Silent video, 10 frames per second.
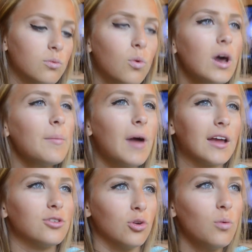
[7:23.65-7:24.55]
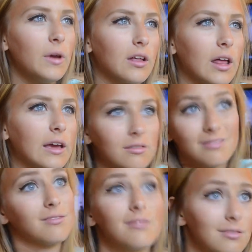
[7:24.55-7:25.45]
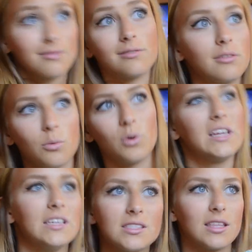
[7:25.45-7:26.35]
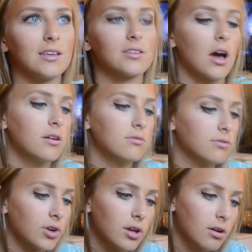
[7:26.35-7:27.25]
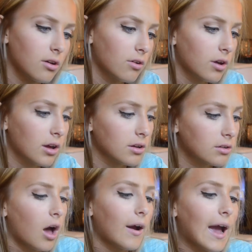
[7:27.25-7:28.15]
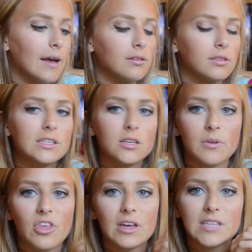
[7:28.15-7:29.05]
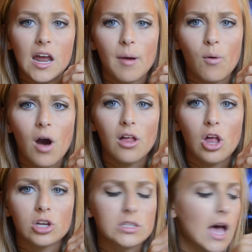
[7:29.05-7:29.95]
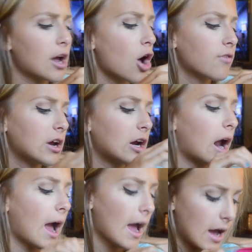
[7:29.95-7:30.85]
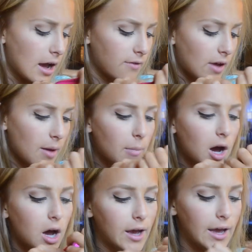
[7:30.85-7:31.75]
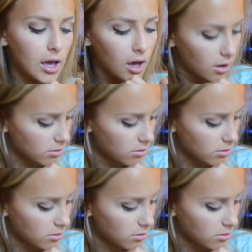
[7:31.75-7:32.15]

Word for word: what am I doing? Like, what is this? I don't freaking know. Okay. Okay, this is what the inside of my wallet looks like. Over here I have my